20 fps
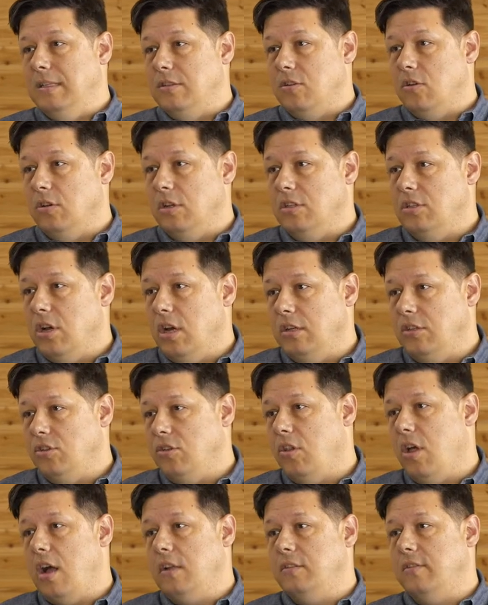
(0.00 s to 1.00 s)
It's going to
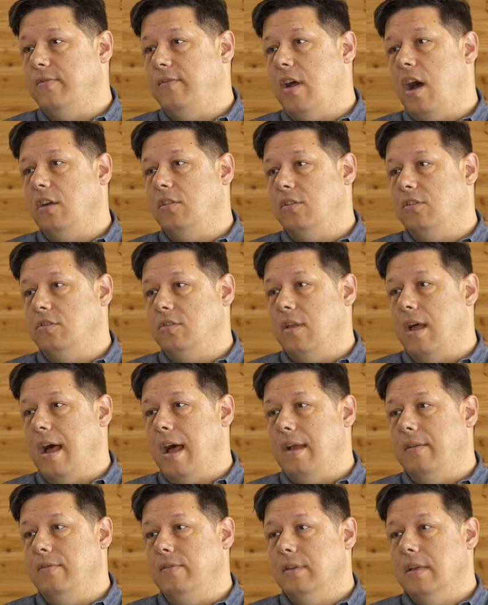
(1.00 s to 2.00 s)
touch lots of doctors'
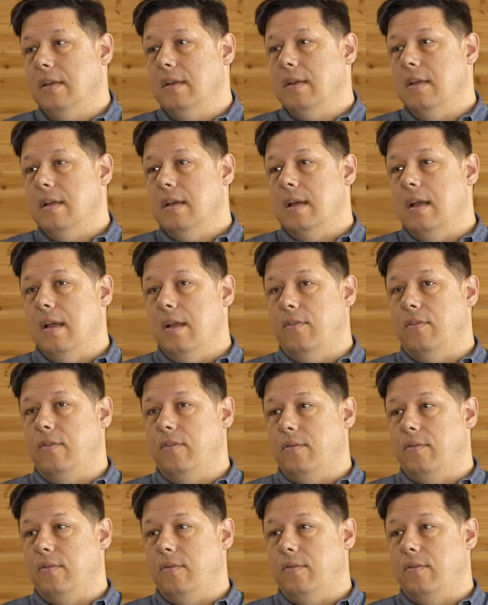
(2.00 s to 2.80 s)
lives. Now,